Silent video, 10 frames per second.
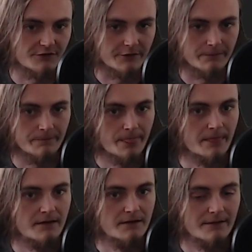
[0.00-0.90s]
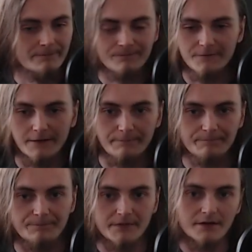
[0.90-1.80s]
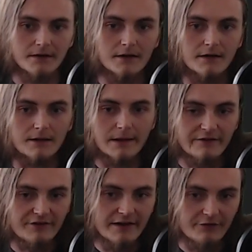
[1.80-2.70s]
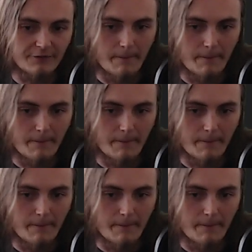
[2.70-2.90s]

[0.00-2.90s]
All right. Later, skaters.